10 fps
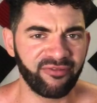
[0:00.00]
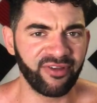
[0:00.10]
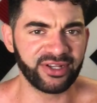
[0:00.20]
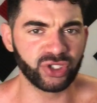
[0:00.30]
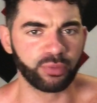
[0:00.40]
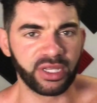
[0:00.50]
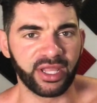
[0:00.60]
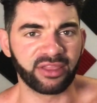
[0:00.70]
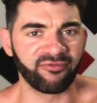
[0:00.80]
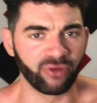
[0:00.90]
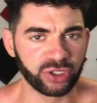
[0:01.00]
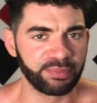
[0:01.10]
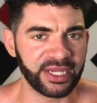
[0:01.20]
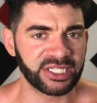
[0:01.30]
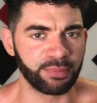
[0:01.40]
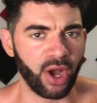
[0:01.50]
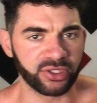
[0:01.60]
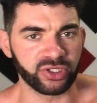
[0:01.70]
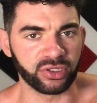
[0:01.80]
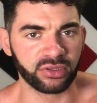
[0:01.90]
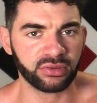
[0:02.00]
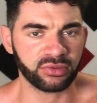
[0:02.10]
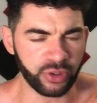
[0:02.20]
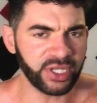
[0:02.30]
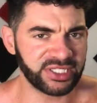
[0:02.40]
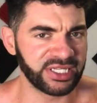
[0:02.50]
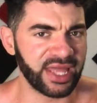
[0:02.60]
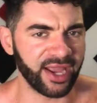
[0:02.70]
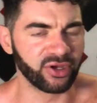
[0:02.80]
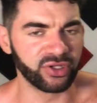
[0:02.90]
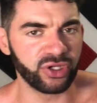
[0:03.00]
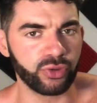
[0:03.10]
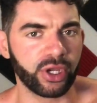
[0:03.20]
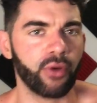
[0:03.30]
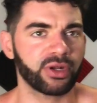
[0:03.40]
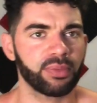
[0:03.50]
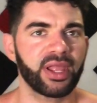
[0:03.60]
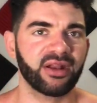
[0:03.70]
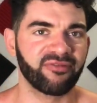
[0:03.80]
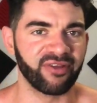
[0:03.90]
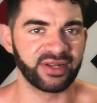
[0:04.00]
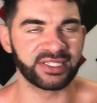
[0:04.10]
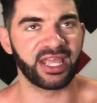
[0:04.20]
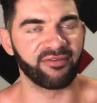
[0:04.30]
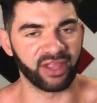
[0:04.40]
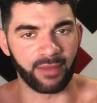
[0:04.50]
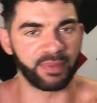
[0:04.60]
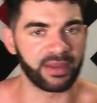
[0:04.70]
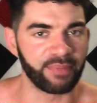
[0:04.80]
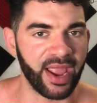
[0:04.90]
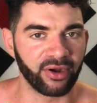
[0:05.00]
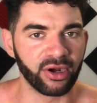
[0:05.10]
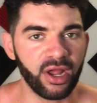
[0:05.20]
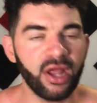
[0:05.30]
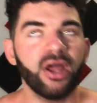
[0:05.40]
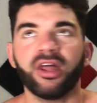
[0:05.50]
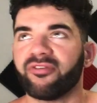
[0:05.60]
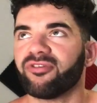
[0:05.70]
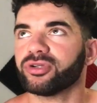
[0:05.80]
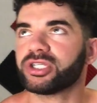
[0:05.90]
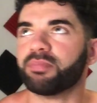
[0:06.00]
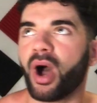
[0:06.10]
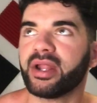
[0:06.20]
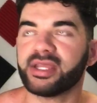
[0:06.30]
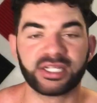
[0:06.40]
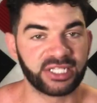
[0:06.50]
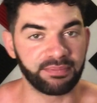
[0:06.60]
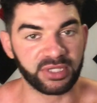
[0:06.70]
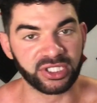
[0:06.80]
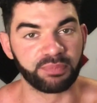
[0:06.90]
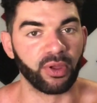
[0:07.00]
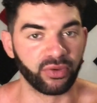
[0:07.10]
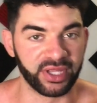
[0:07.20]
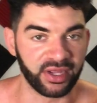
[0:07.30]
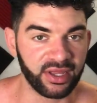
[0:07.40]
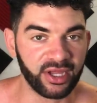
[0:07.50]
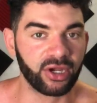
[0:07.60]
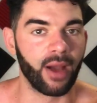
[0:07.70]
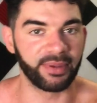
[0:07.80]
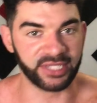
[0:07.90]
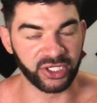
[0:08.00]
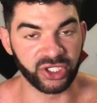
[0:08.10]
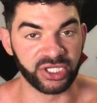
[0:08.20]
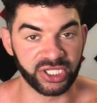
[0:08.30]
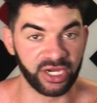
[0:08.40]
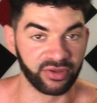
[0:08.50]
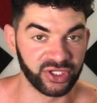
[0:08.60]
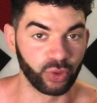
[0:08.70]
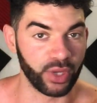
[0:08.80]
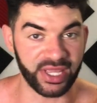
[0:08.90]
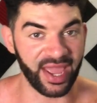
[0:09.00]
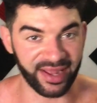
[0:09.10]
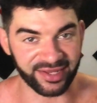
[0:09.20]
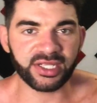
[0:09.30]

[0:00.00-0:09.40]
Fitness will be like the first big sponsor. You could see that, couldn't you? You go into Planet Fitness, they have like a big banner. The first body acceptance building competition is here this weekend.